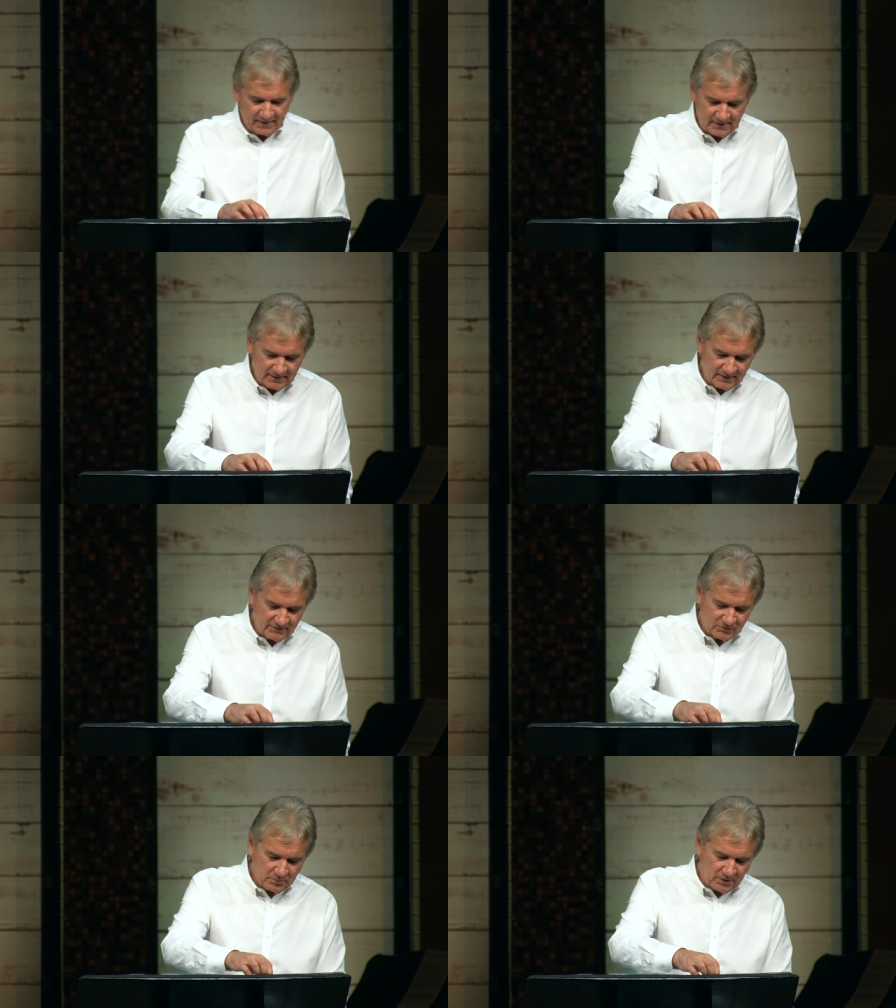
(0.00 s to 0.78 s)
and
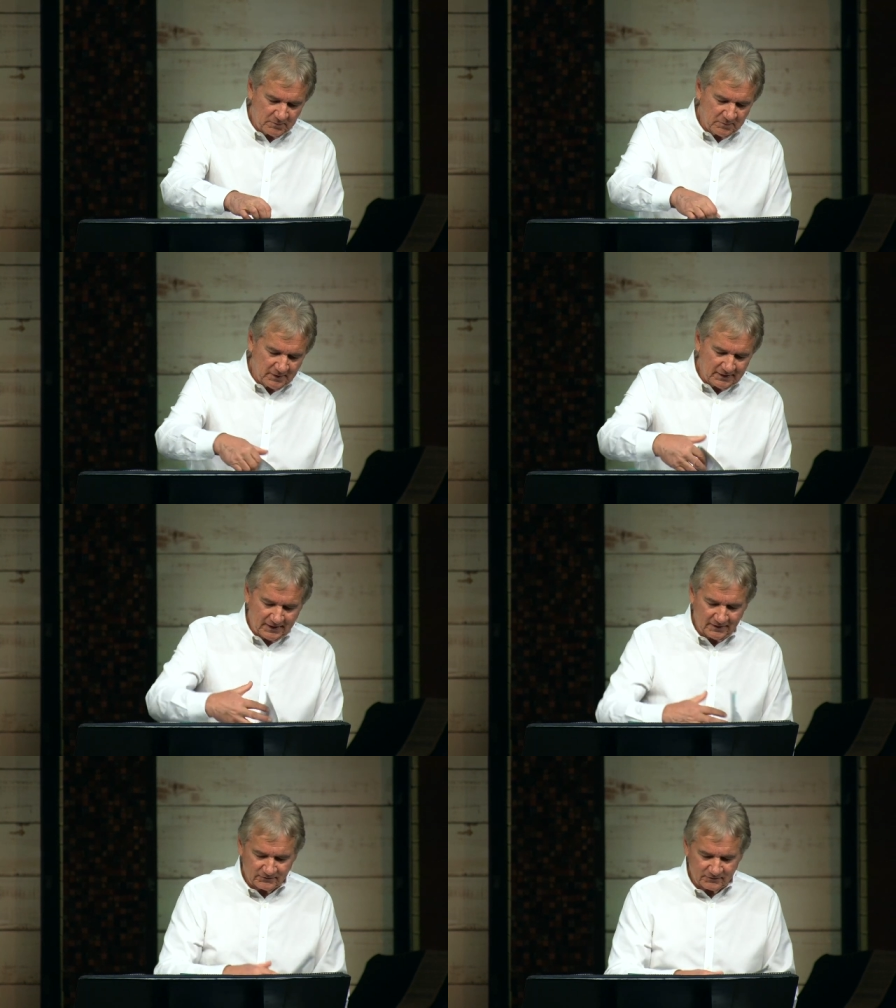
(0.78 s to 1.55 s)
this will probably be my
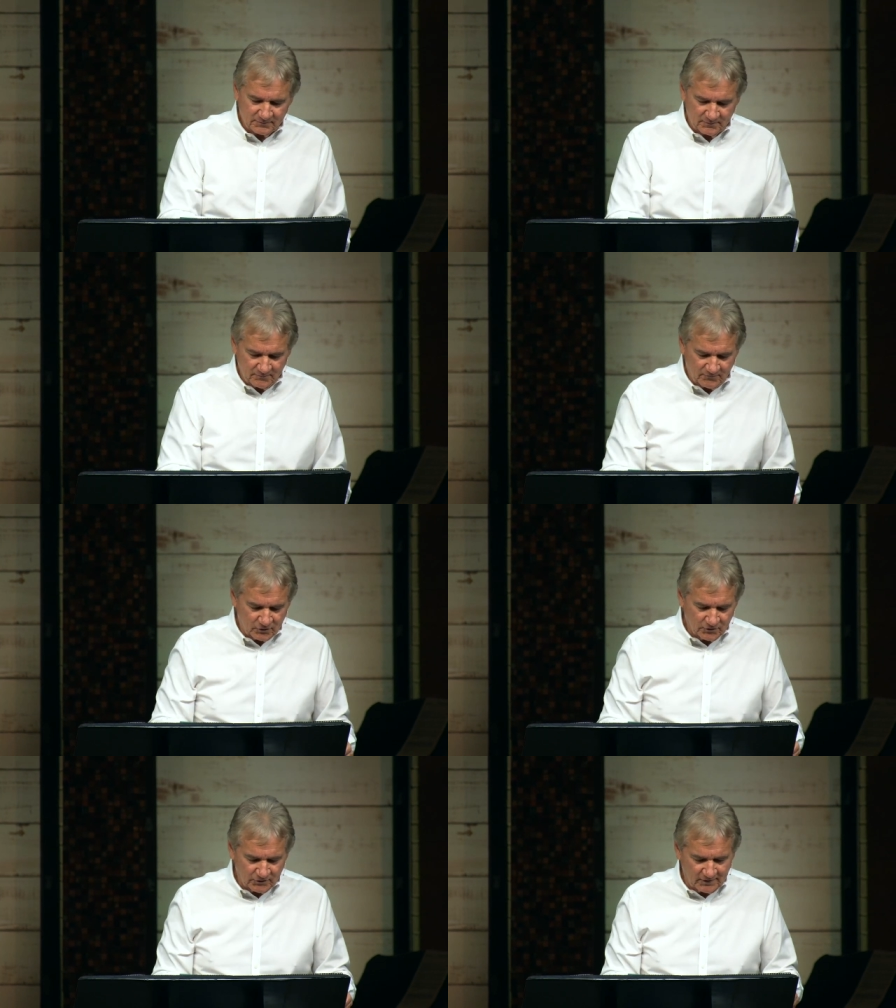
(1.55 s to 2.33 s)
last verse